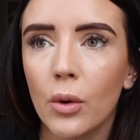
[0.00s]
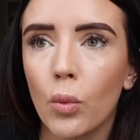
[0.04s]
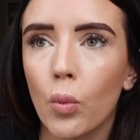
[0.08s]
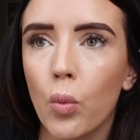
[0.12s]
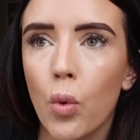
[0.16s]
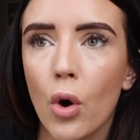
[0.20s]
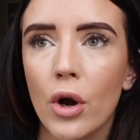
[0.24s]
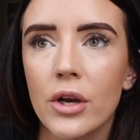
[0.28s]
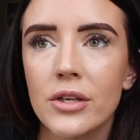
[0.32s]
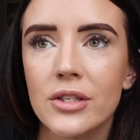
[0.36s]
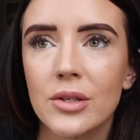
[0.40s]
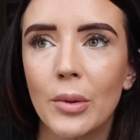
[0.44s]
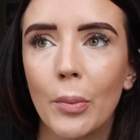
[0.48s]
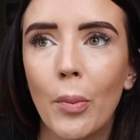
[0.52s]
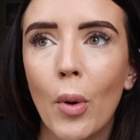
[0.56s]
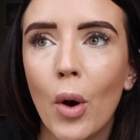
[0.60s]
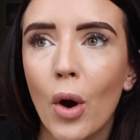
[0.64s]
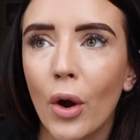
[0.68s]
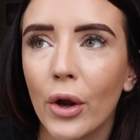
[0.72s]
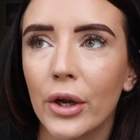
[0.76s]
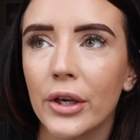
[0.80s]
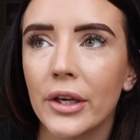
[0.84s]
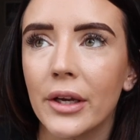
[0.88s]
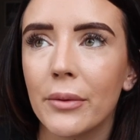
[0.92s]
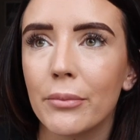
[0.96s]
what is the
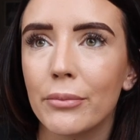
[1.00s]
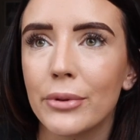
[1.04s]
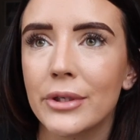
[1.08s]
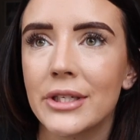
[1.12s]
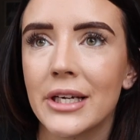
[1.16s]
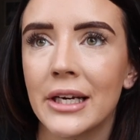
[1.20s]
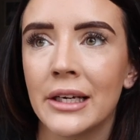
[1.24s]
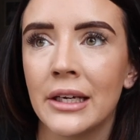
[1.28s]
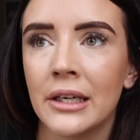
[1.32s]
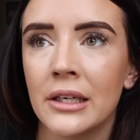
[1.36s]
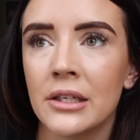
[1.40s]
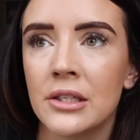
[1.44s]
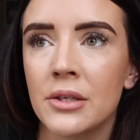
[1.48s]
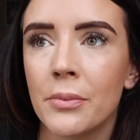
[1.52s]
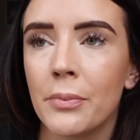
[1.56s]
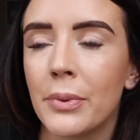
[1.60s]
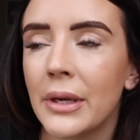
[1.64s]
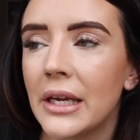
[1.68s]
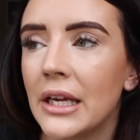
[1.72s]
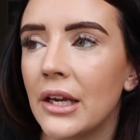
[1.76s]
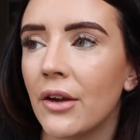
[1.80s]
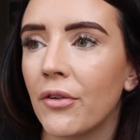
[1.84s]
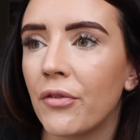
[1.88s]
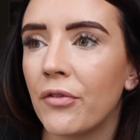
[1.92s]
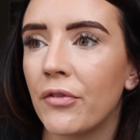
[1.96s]
point in pretending to
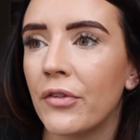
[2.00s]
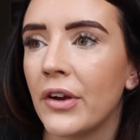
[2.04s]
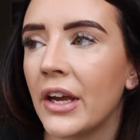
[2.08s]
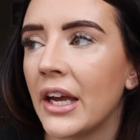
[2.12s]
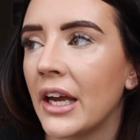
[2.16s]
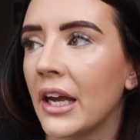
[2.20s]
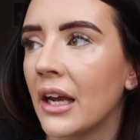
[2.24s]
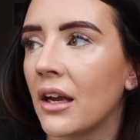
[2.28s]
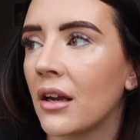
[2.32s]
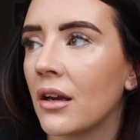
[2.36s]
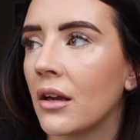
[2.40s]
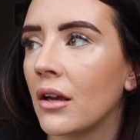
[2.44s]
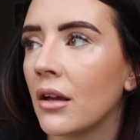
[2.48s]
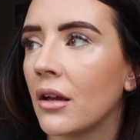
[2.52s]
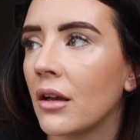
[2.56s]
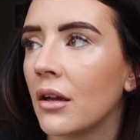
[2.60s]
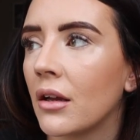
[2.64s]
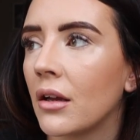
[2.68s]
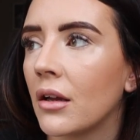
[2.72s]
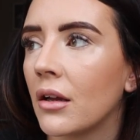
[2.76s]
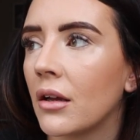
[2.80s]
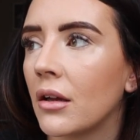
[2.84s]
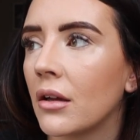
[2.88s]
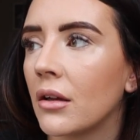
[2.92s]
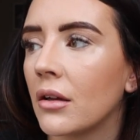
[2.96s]
be a fake
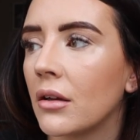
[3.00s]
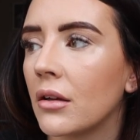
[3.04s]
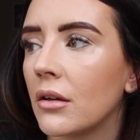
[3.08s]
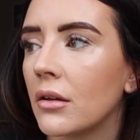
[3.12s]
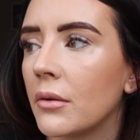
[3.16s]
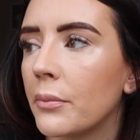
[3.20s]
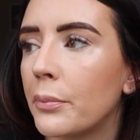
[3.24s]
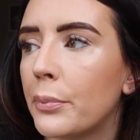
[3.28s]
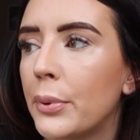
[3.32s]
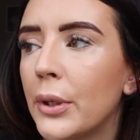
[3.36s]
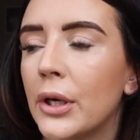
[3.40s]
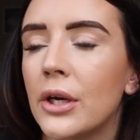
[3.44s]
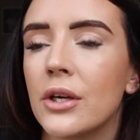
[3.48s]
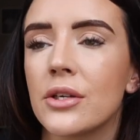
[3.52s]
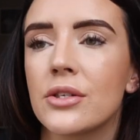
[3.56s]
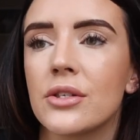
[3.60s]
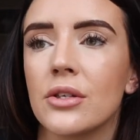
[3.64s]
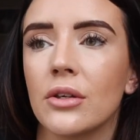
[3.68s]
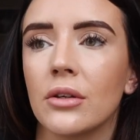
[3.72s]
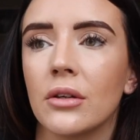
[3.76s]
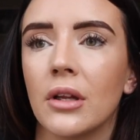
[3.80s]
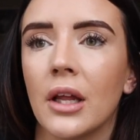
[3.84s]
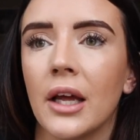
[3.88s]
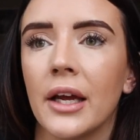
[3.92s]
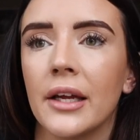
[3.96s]

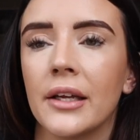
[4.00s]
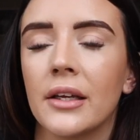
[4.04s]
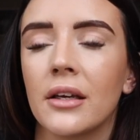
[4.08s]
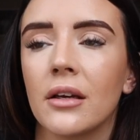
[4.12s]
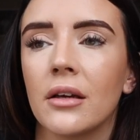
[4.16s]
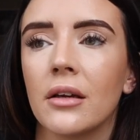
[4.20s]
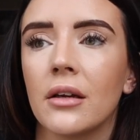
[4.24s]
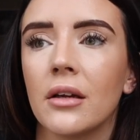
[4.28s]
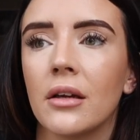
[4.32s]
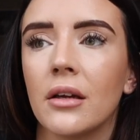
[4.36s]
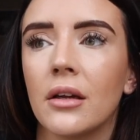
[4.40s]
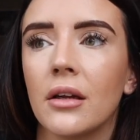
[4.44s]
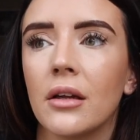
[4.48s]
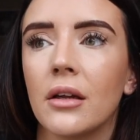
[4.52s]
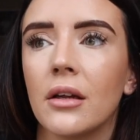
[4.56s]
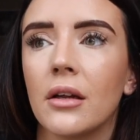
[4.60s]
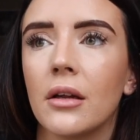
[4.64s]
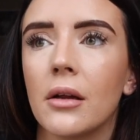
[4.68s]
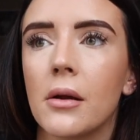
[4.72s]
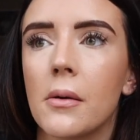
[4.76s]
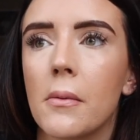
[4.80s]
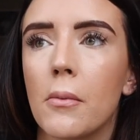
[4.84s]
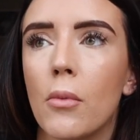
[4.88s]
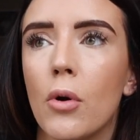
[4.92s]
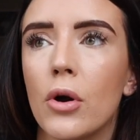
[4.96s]
person? Like,
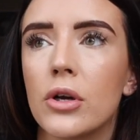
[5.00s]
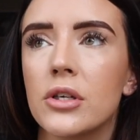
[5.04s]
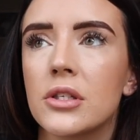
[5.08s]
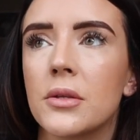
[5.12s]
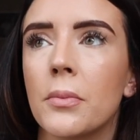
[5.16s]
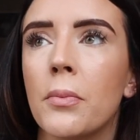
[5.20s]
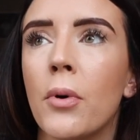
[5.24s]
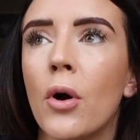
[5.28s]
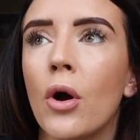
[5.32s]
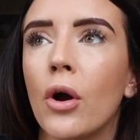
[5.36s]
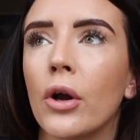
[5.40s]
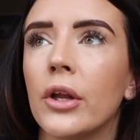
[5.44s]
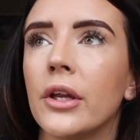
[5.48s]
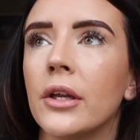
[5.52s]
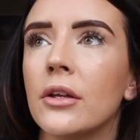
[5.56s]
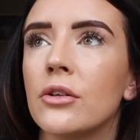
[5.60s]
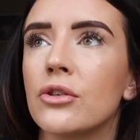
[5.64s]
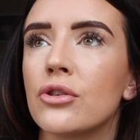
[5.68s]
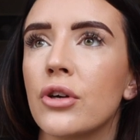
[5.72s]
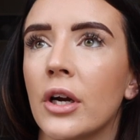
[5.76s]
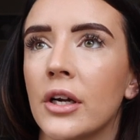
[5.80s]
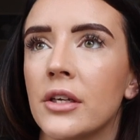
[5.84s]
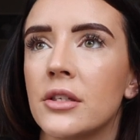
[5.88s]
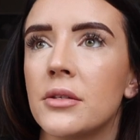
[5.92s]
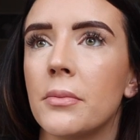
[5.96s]
what is the point
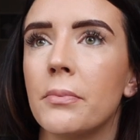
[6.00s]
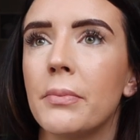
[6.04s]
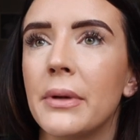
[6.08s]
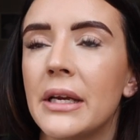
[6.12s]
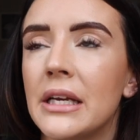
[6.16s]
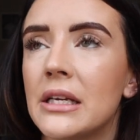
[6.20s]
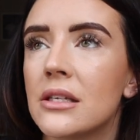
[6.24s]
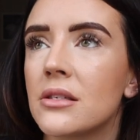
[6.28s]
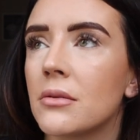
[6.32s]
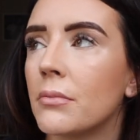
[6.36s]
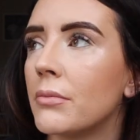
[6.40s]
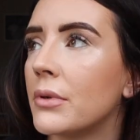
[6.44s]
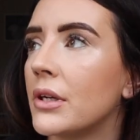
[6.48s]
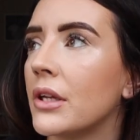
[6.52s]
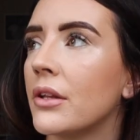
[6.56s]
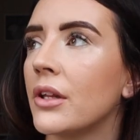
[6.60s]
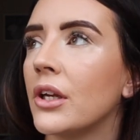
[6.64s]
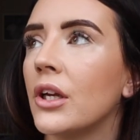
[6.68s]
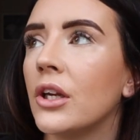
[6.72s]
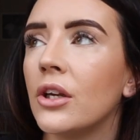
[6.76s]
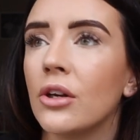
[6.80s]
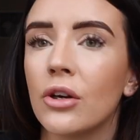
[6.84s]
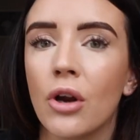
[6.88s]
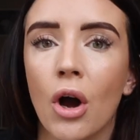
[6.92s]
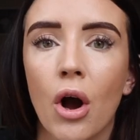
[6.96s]
in trying to be somebody
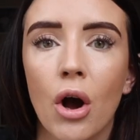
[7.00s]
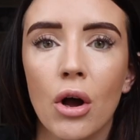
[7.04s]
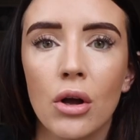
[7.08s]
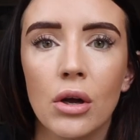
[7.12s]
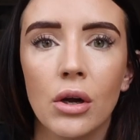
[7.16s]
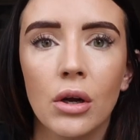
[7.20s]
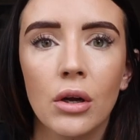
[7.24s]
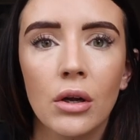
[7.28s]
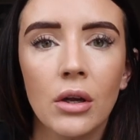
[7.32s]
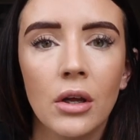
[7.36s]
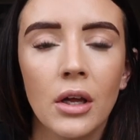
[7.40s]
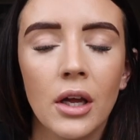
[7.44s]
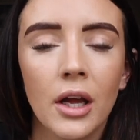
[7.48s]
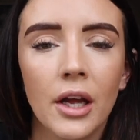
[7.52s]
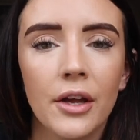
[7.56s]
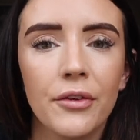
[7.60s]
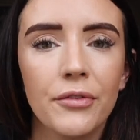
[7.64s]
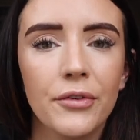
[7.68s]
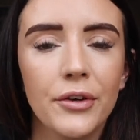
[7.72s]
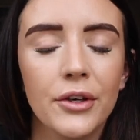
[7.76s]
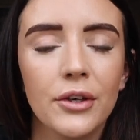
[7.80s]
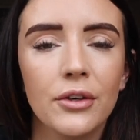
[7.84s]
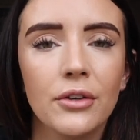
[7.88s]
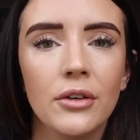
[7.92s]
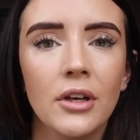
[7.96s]
that you're not?
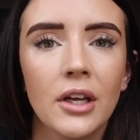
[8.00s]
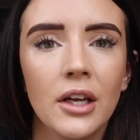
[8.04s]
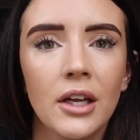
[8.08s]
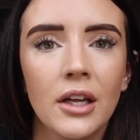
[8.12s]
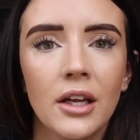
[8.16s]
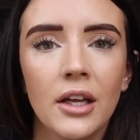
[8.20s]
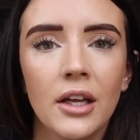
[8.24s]
If you,